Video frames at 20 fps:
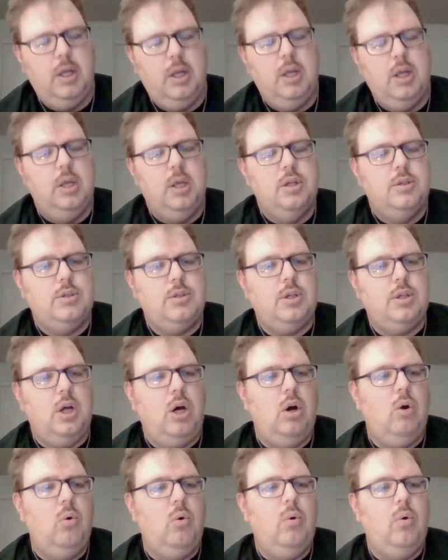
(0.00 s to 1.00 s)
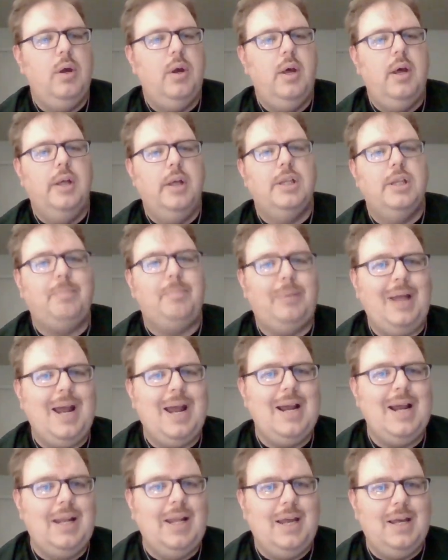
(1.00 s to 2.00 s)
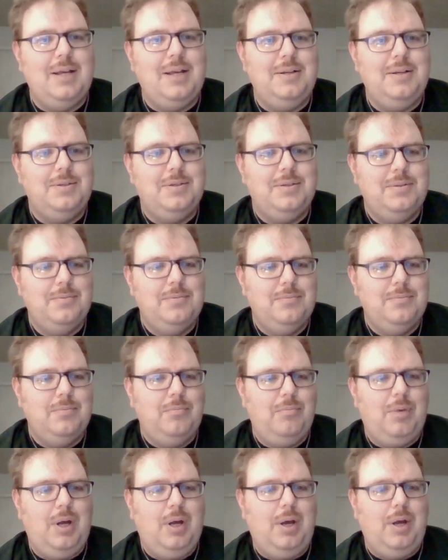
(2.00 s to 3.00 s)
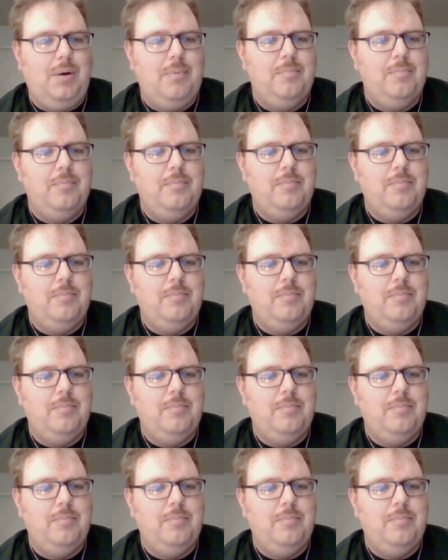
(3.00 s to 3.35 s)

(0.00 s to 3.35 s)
So the plan is, well,